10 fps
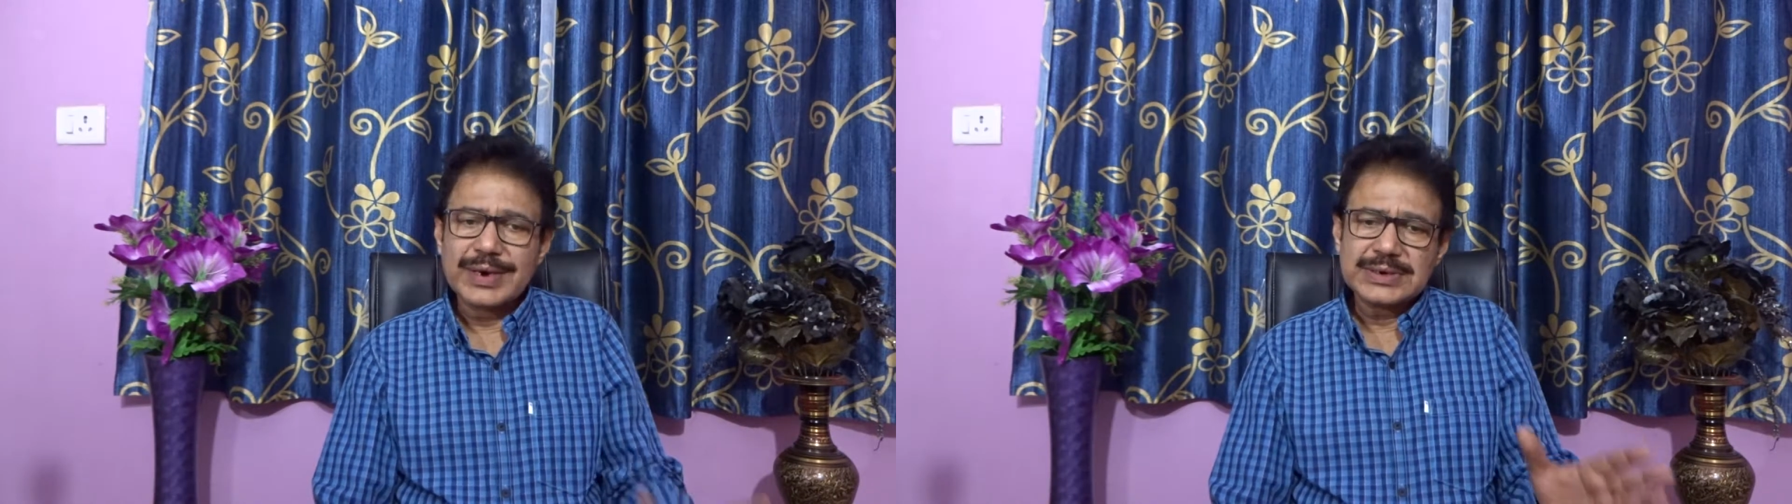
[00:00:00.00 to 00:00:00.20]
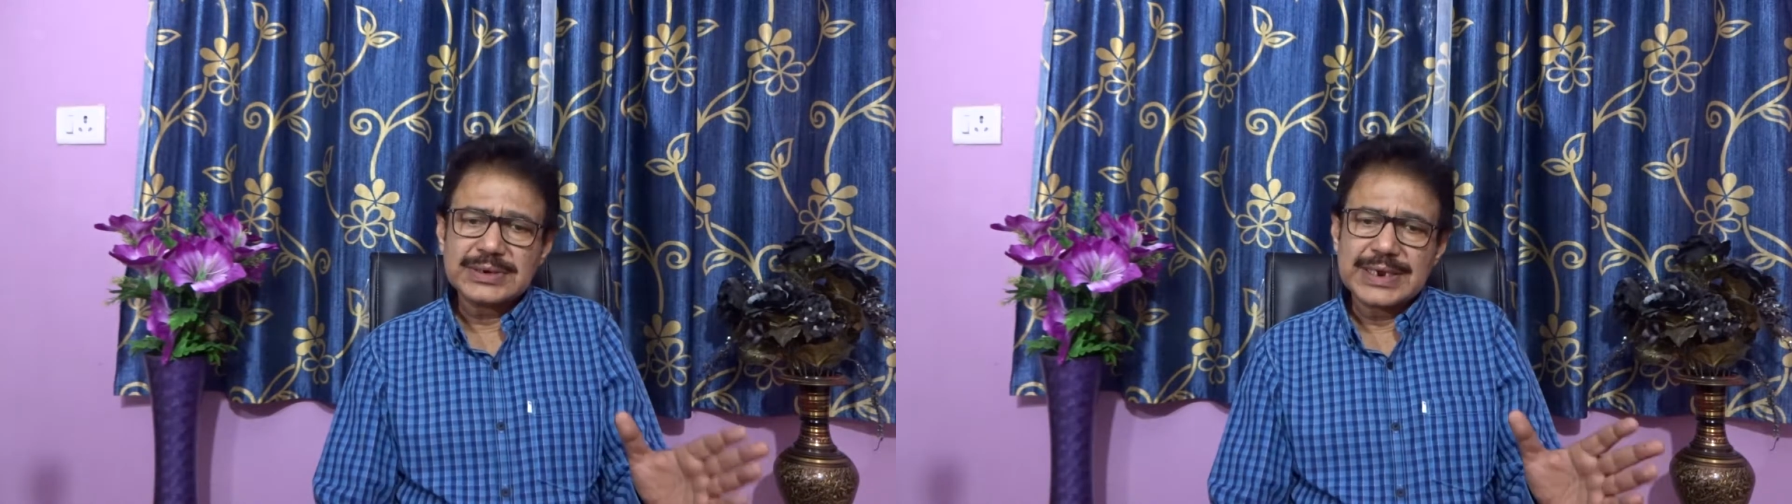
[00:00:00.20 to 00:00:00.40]

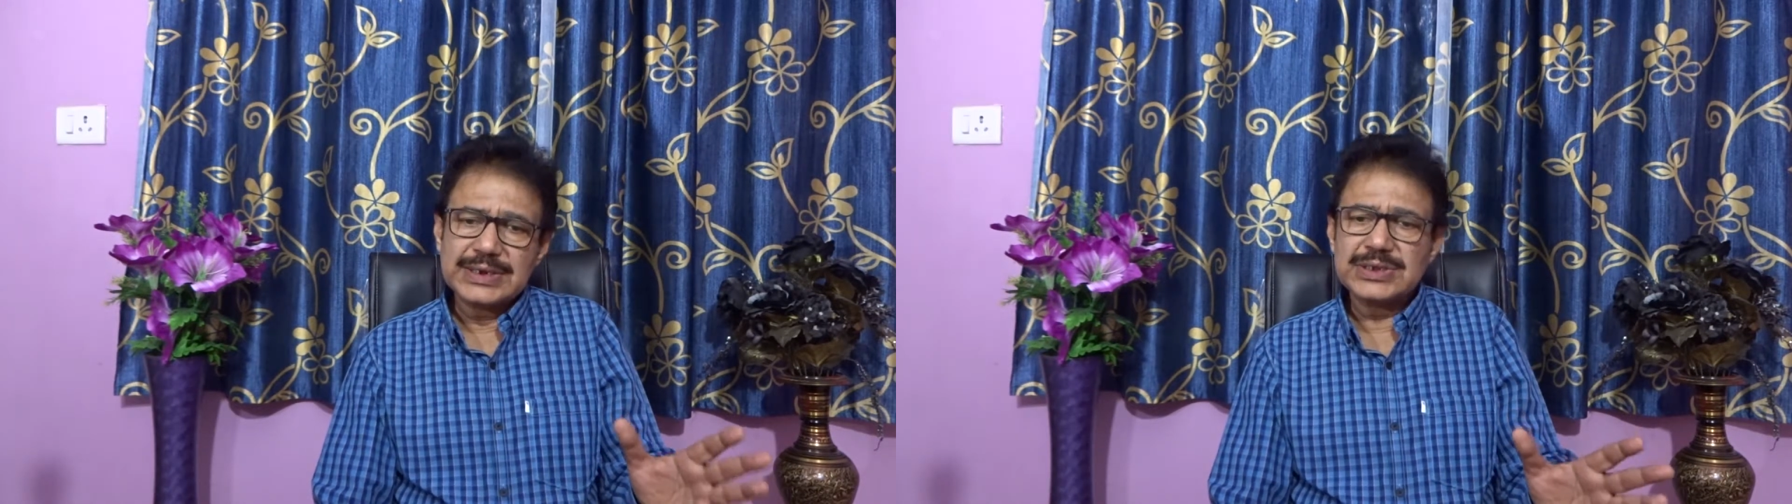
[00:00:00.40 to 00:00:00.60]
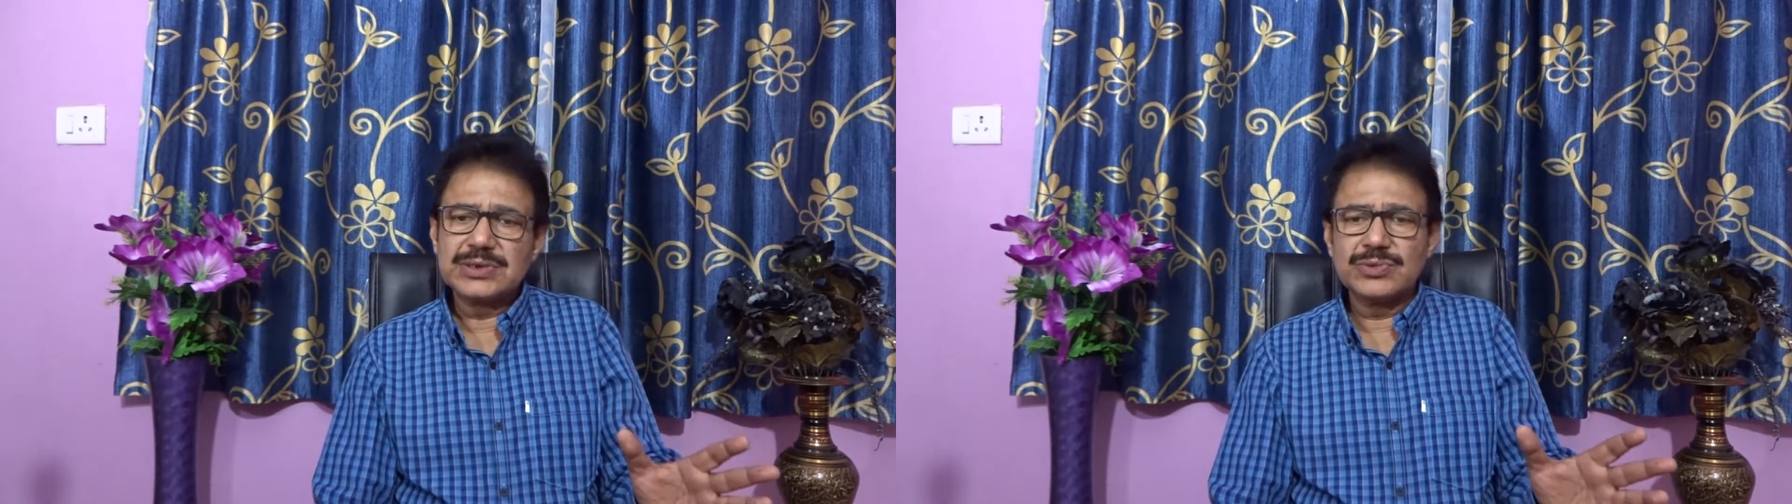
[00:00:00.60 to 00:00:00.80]

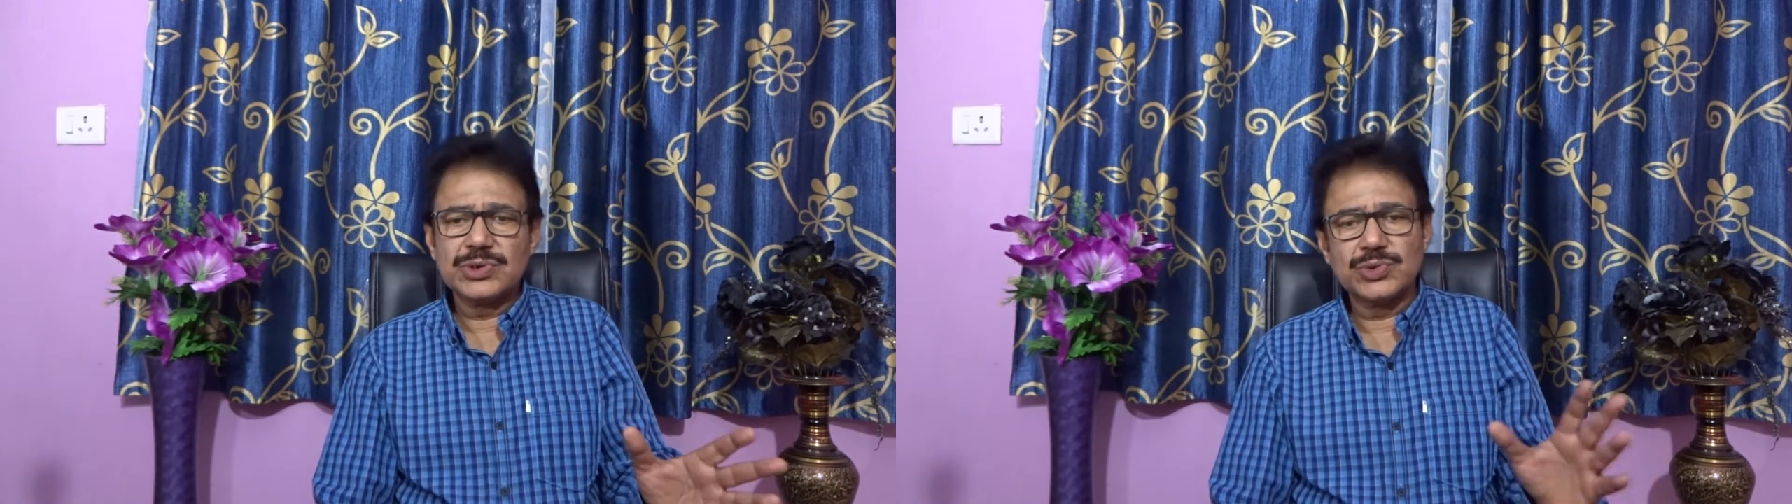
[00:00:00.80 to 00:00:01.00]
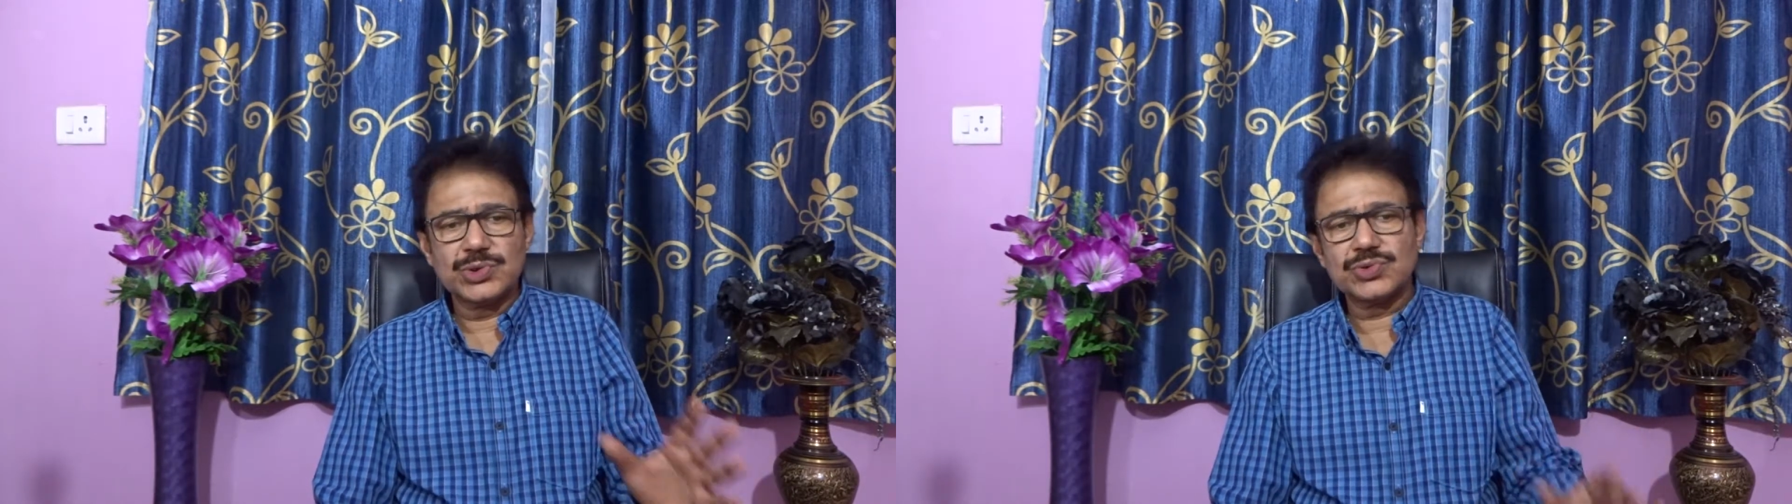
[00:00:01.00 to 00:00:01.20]
strategies do you
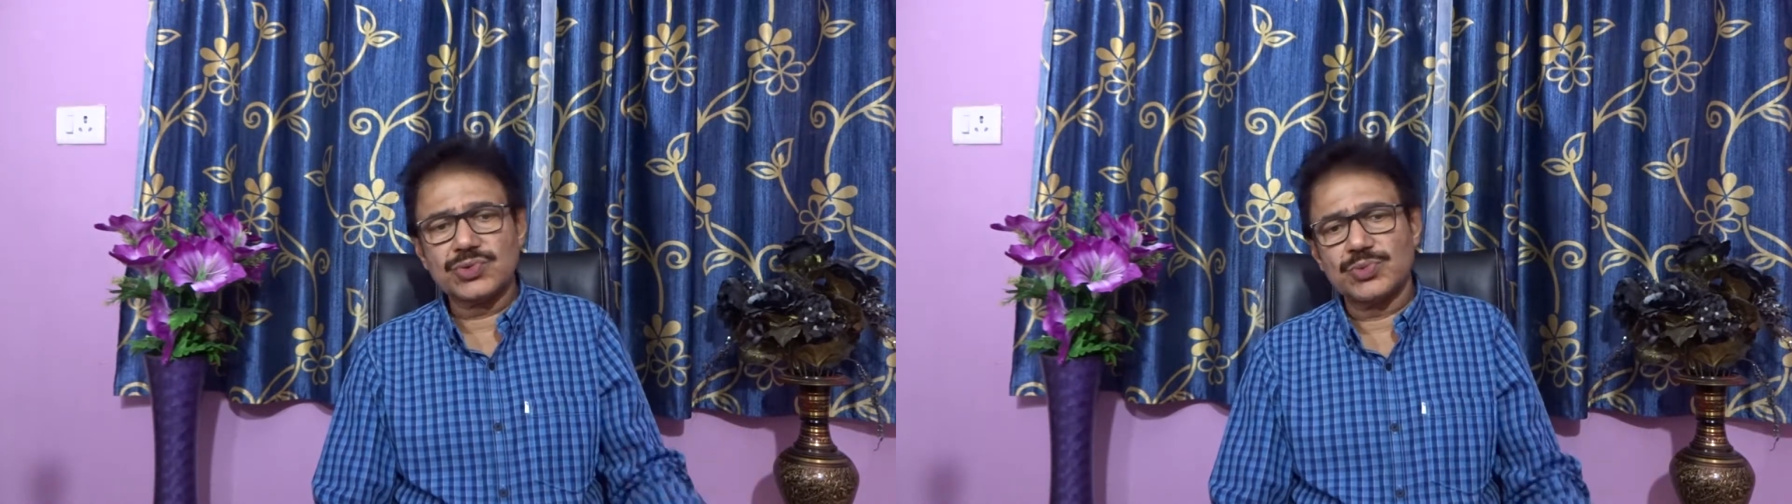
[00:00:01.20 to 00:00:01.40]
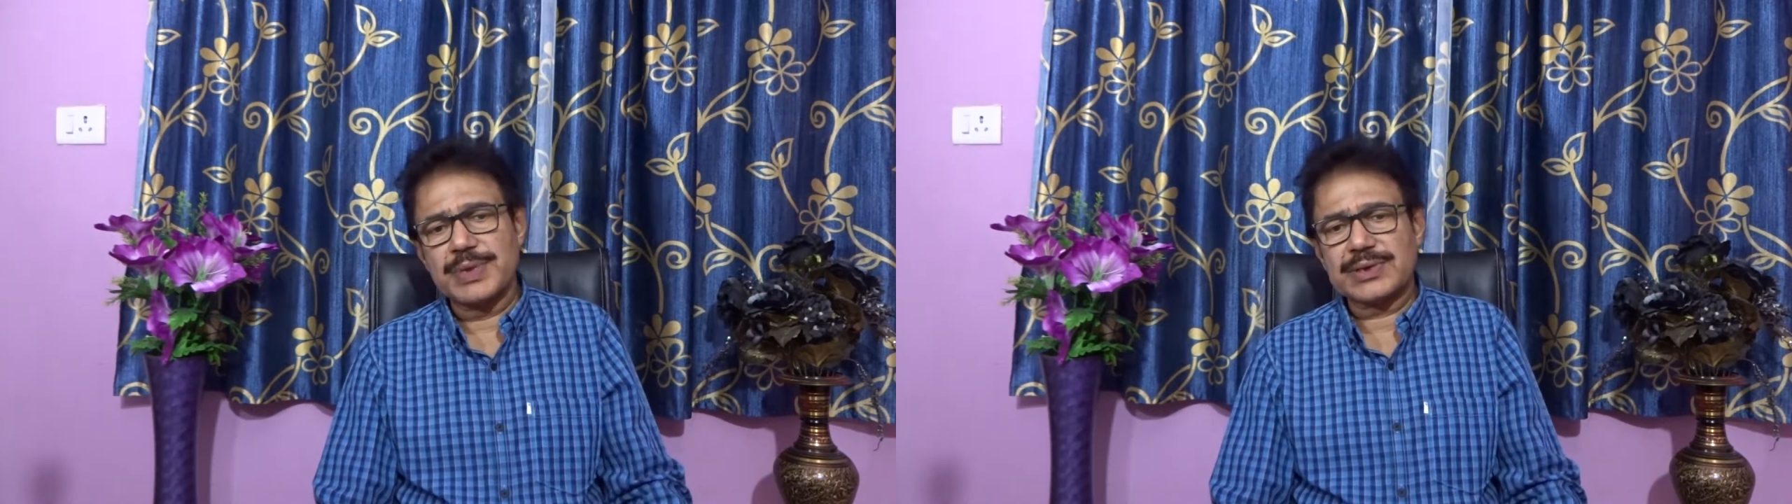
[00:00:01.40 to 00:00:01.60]
use
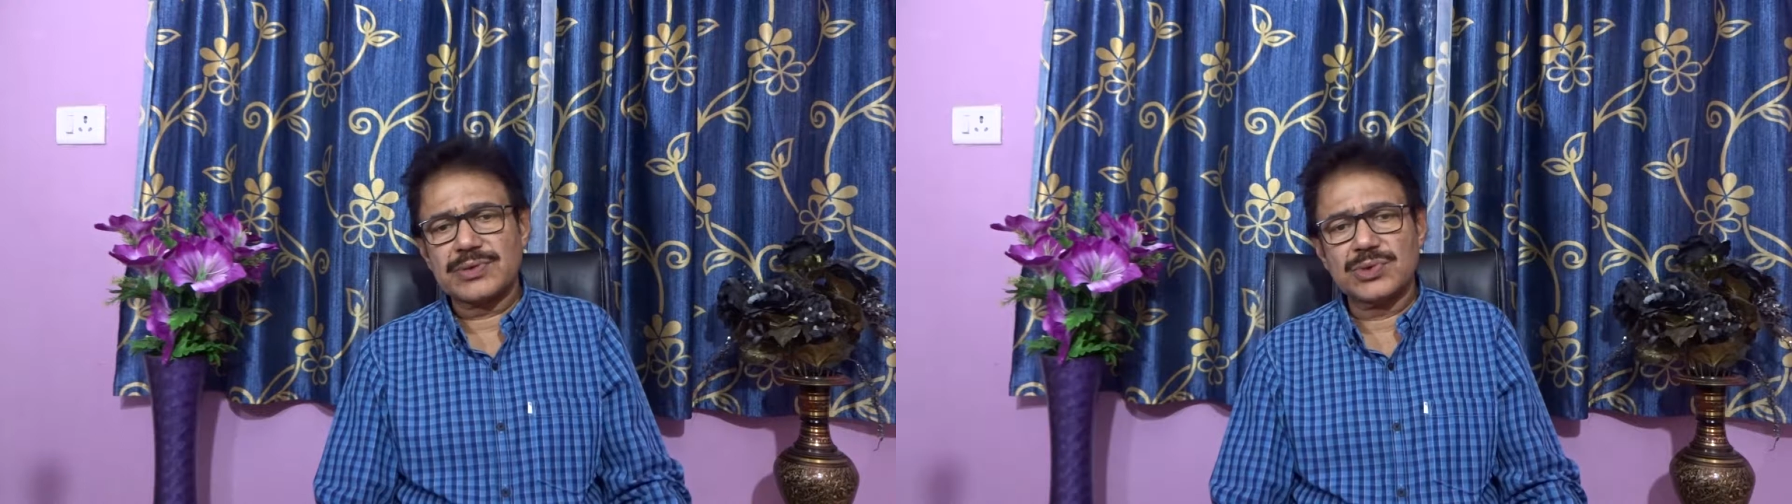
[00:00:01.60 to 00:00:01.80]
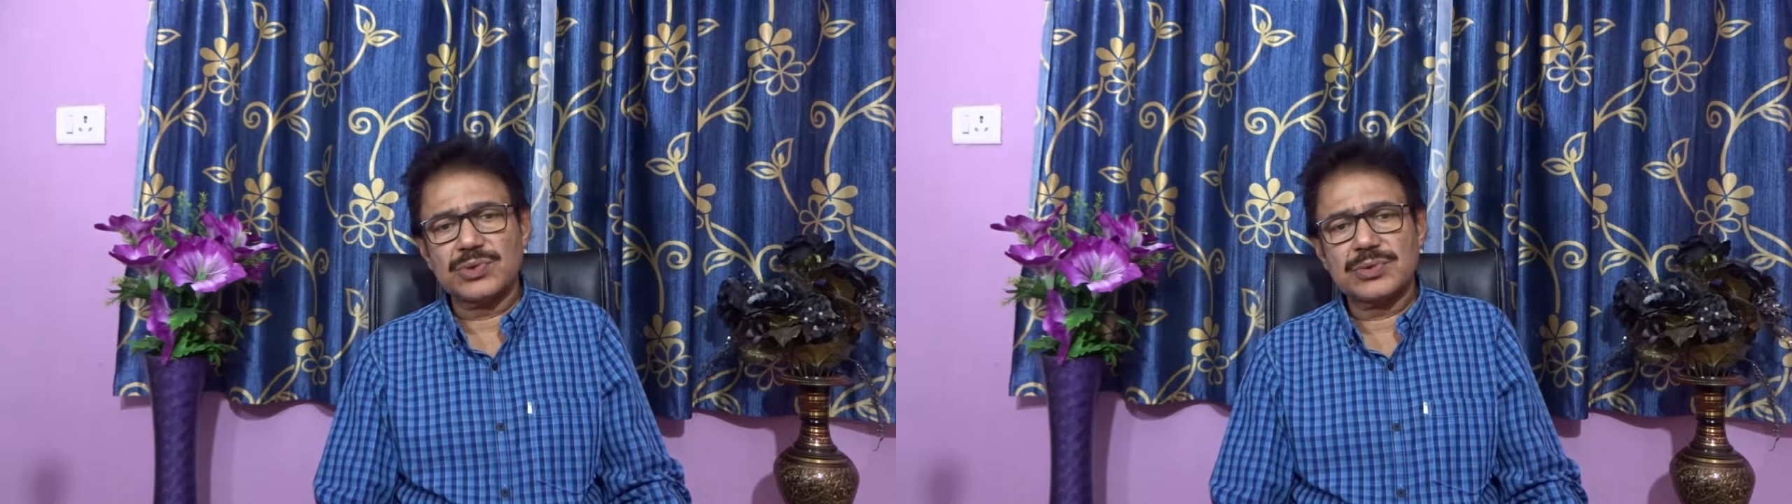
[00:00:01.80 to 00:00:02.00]
to make
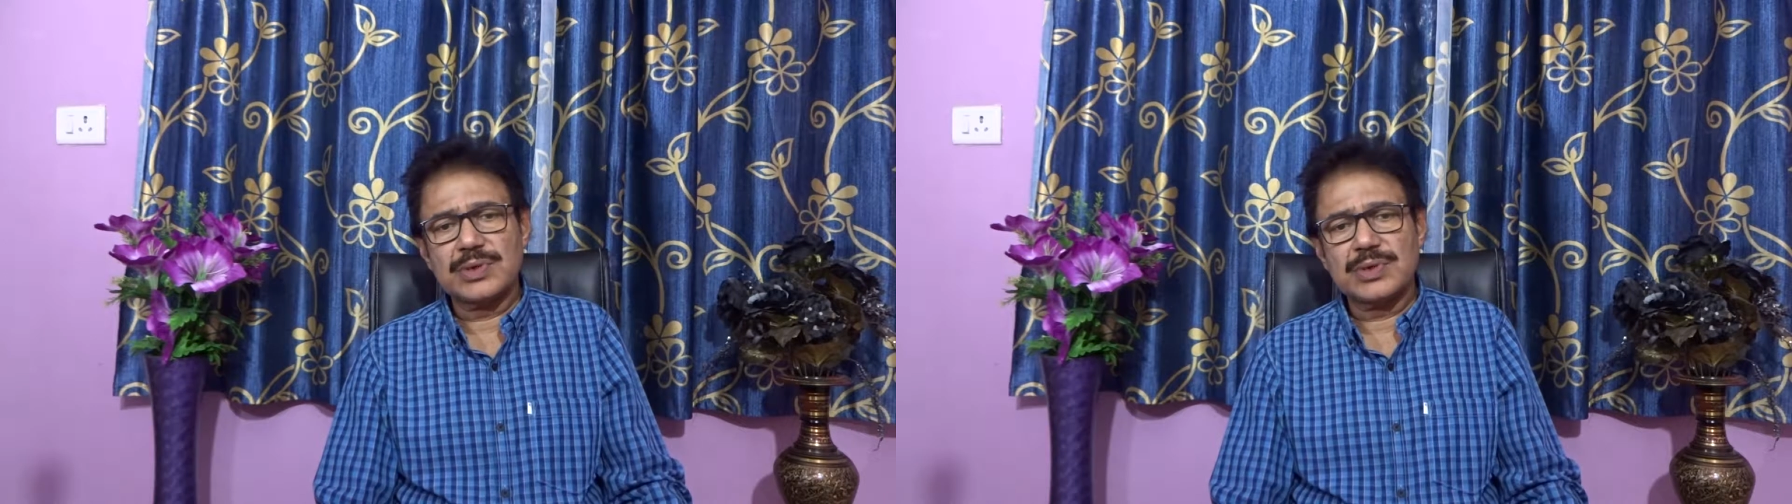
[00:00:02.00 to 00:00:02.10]
your